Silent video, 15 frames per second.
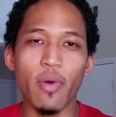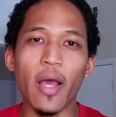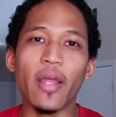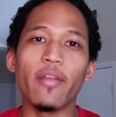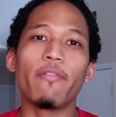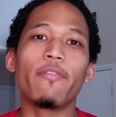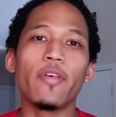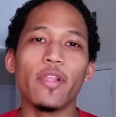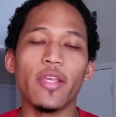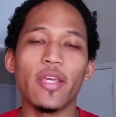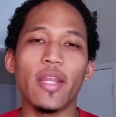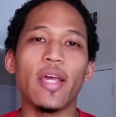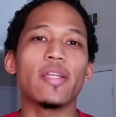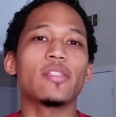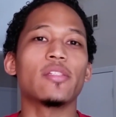Mind
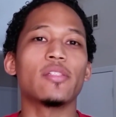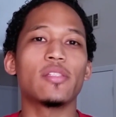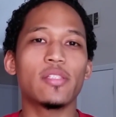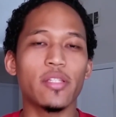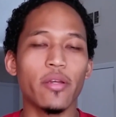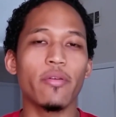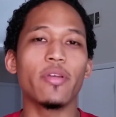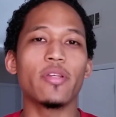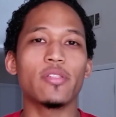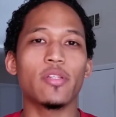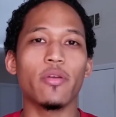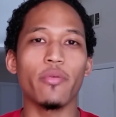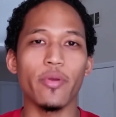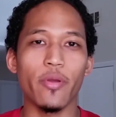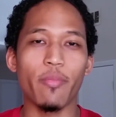Affiliate as a serious
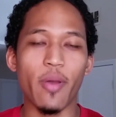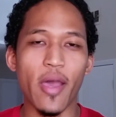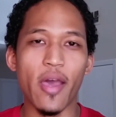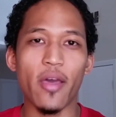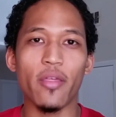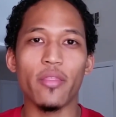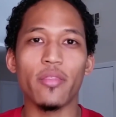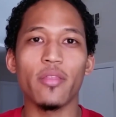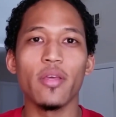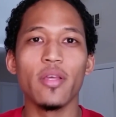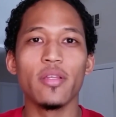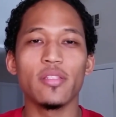career path,